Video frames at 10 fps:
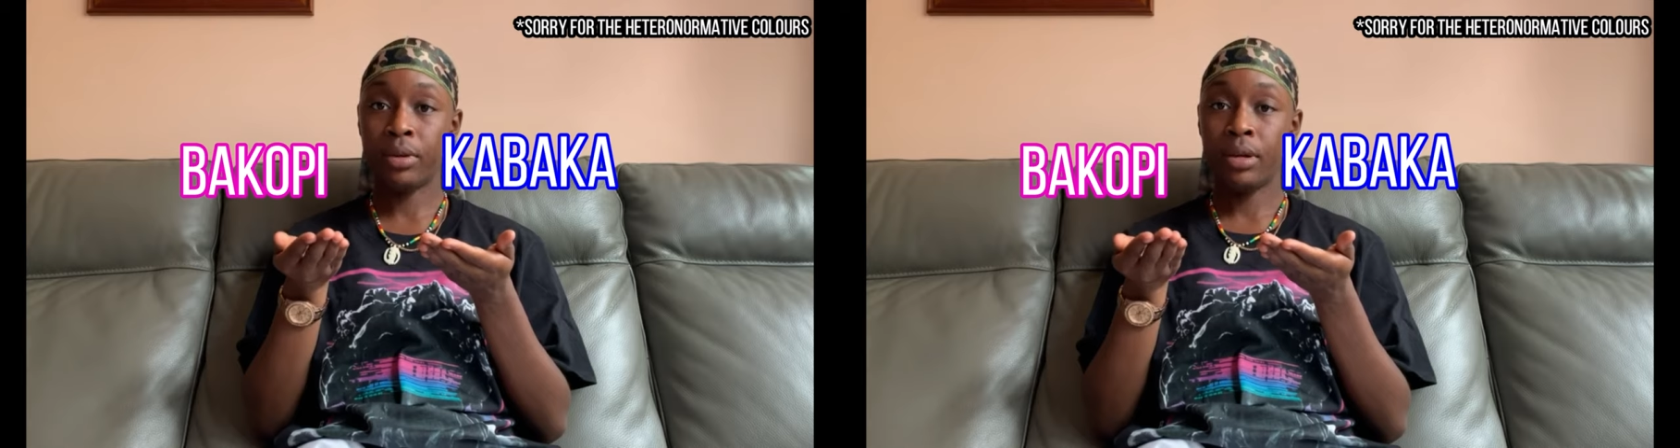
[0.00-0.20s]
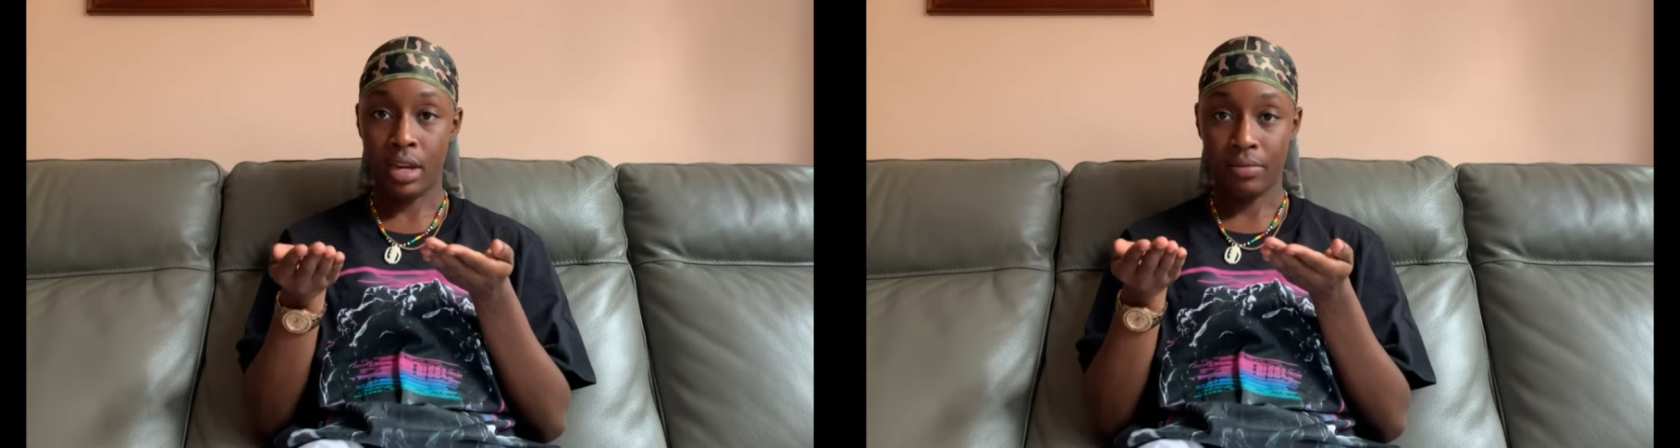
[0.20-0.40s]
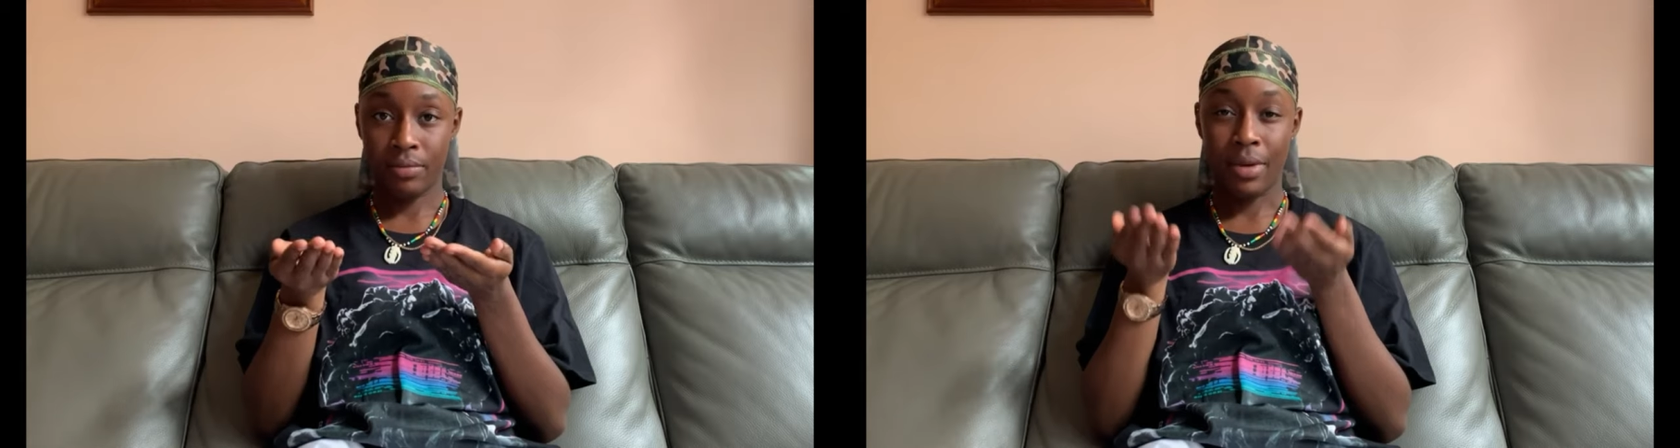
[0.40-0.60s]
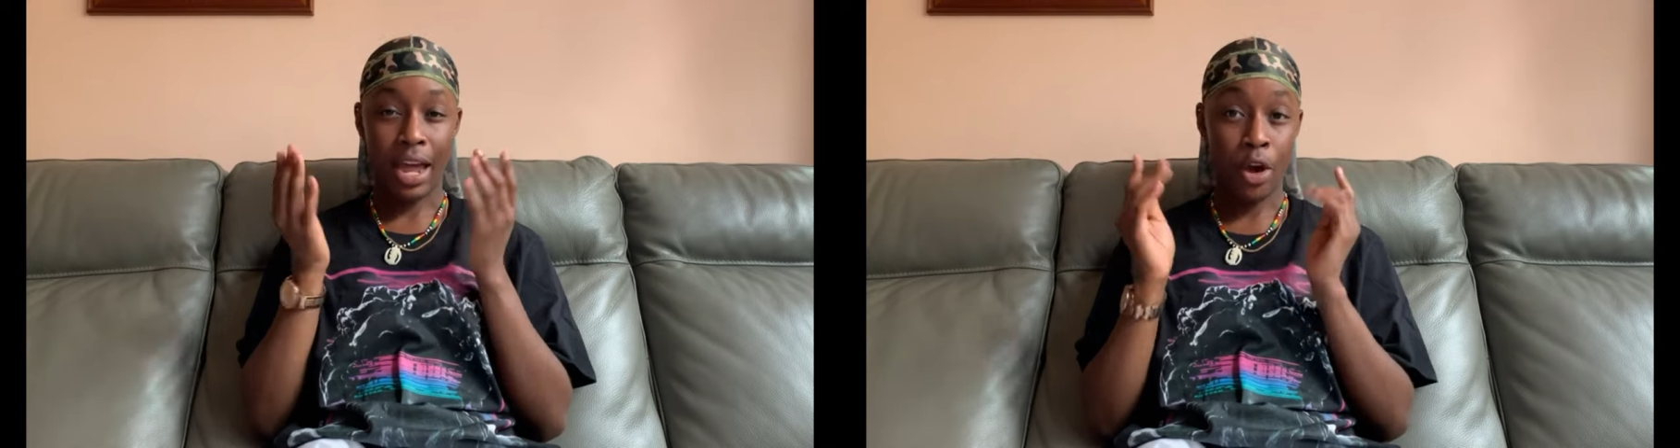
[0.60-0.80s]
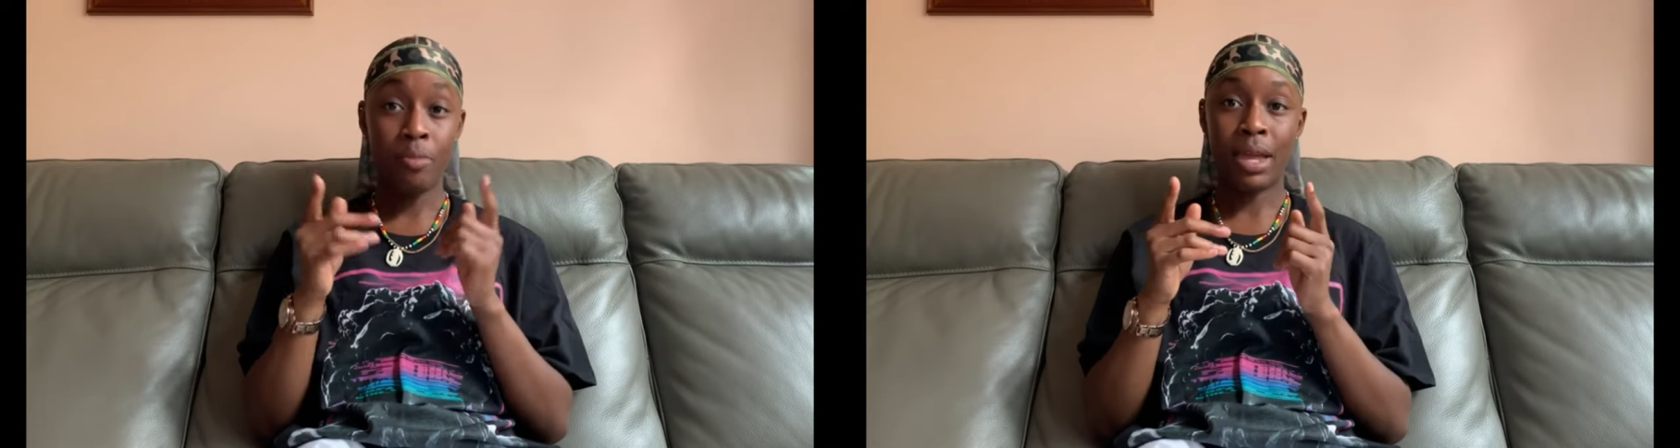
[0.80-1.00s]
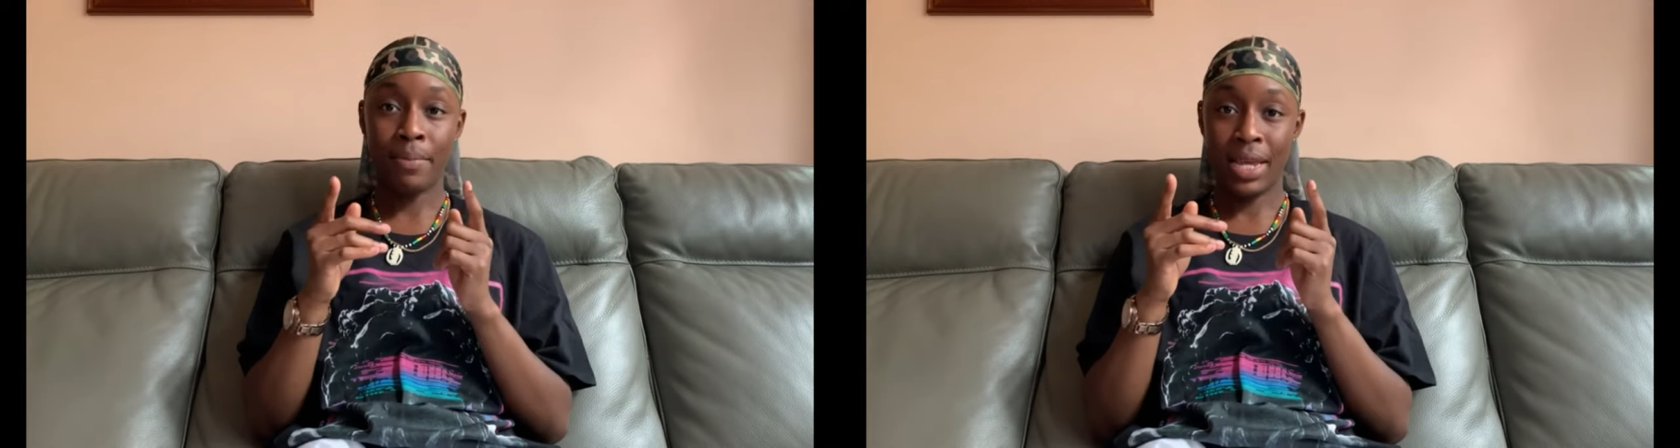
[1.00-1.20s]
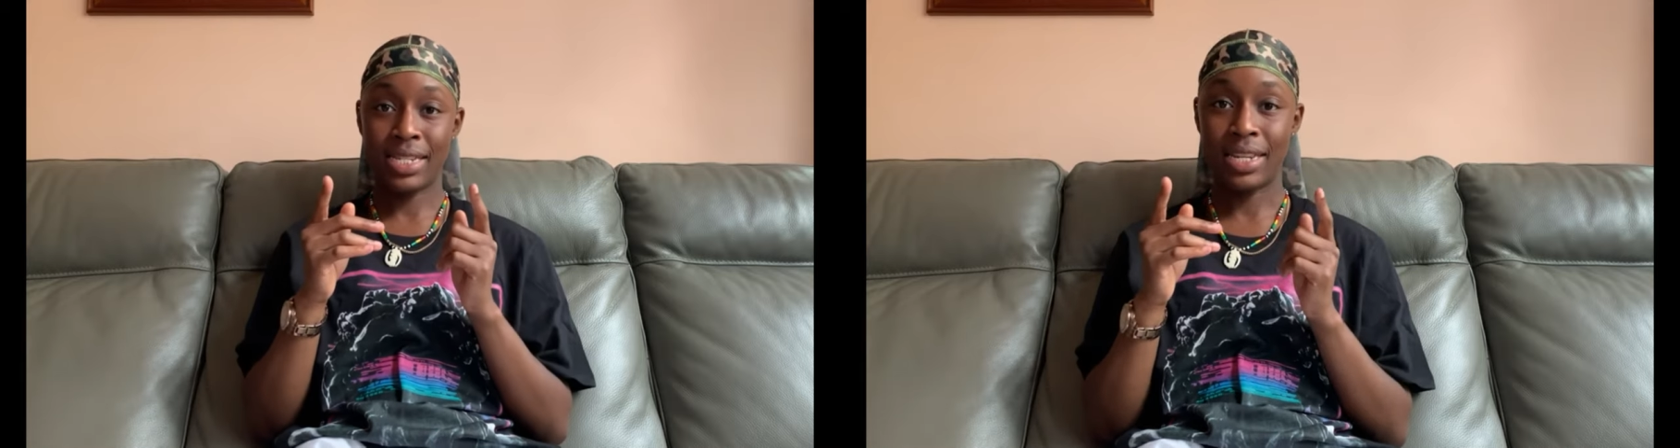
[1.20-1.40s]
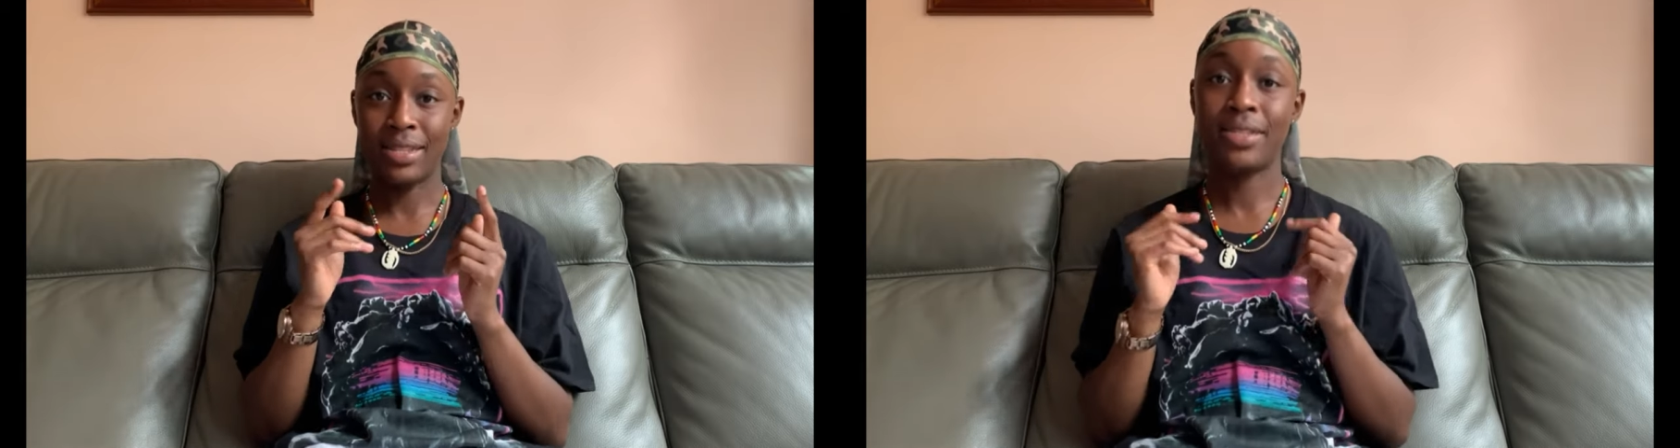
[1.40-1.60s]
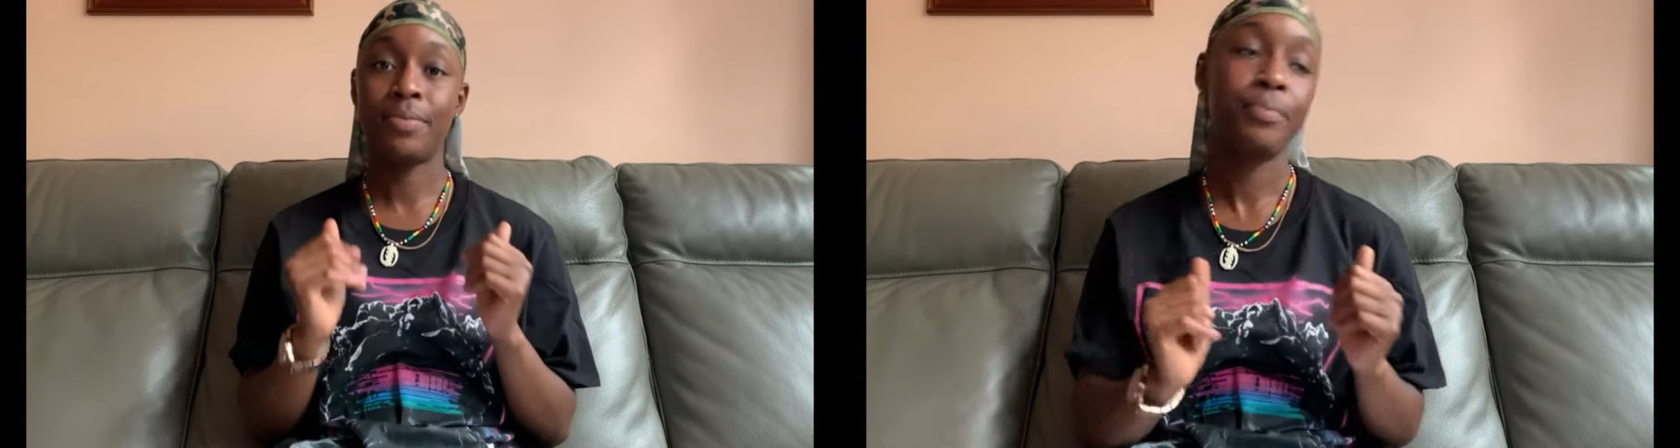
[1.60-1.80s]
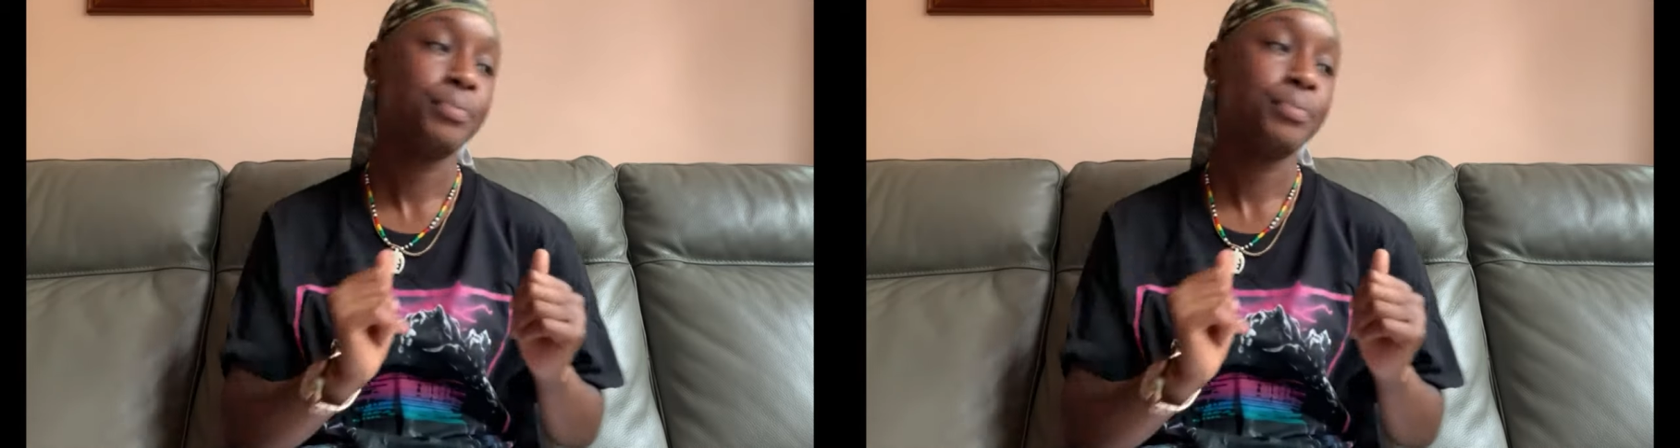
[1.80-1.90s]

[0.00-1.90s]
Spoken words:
Yeah, I hope that makes sense.